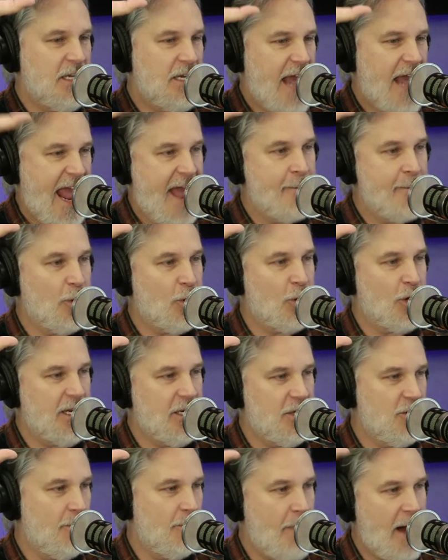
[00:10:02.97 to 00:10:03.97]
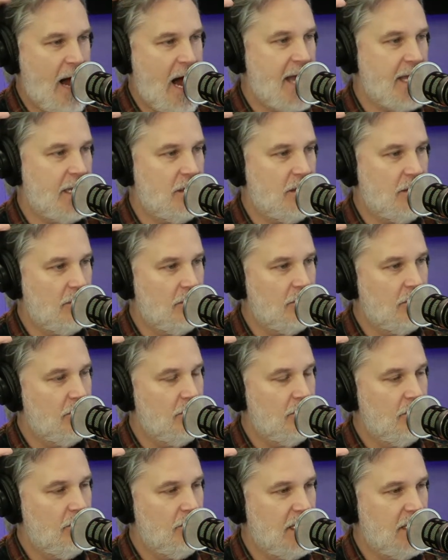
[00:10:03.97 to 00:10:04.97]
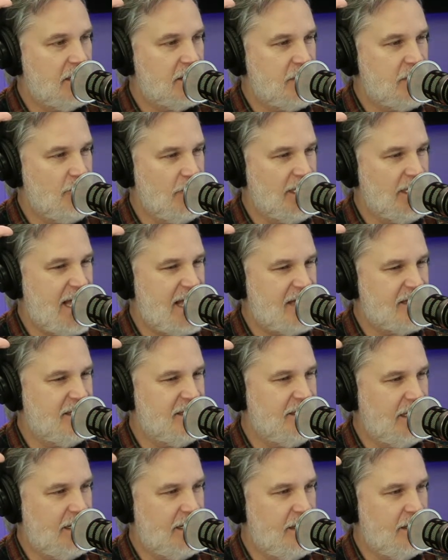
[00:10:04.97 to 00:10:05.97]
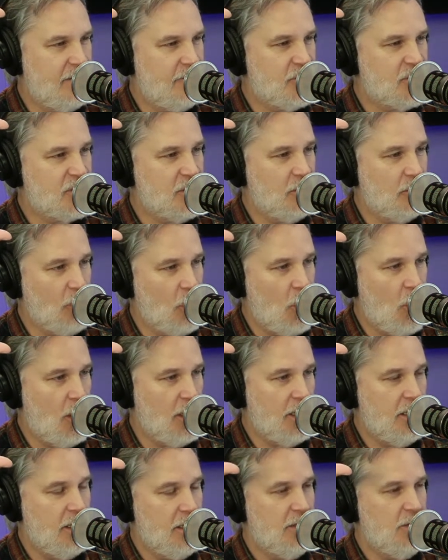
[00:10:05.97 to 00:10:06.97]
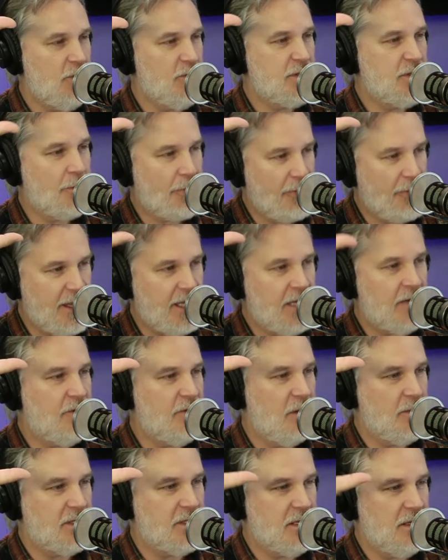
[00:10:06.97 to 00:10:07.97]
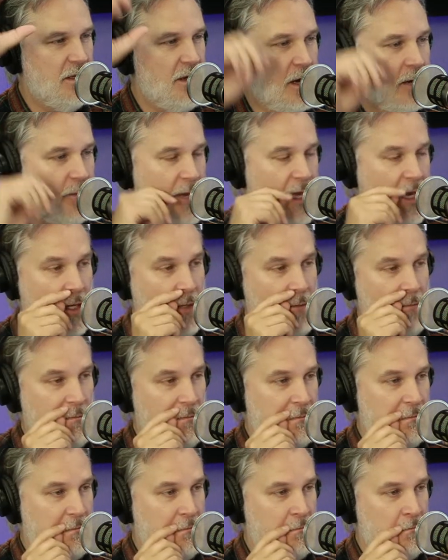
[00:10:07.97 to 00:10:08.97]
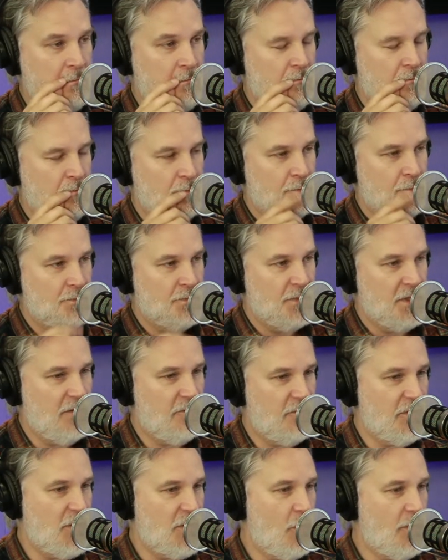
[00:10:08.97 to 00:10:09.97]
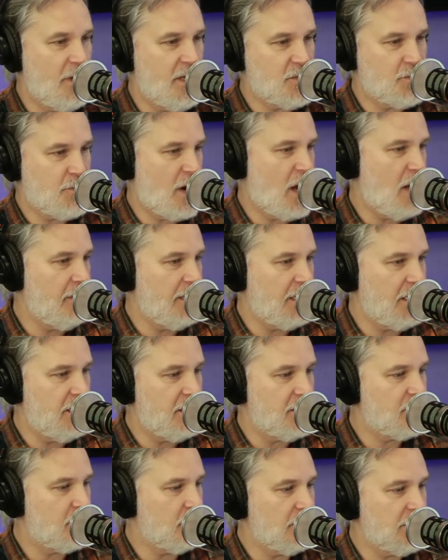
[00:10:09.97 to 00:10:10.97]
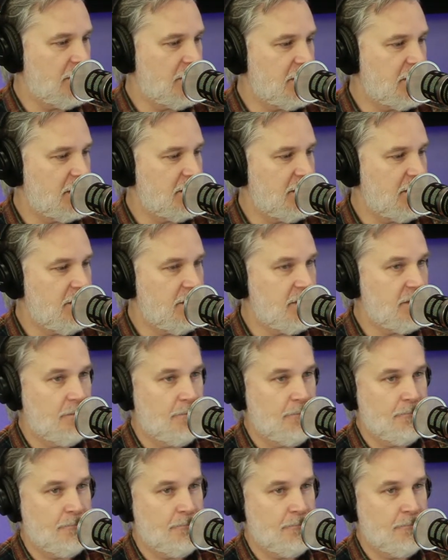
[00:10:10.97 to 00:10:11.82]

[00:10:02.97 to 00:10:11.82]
in amber in your mind because he really hasn't done anything for so long, you still think of him as a young man, even though he's probably in his early 60s.